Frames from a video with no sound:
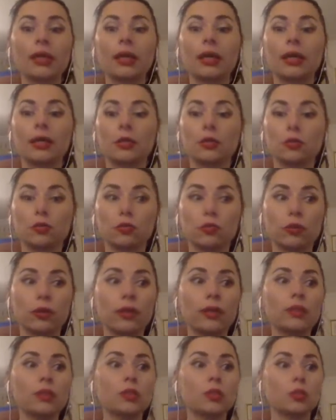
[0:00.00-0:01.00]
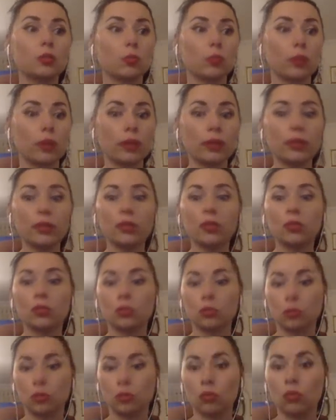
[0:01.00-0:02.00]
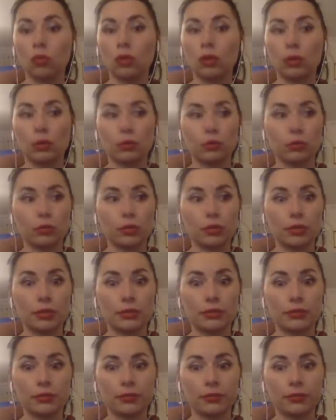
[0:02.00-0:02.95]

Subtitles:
and to find somebody who know how to receive.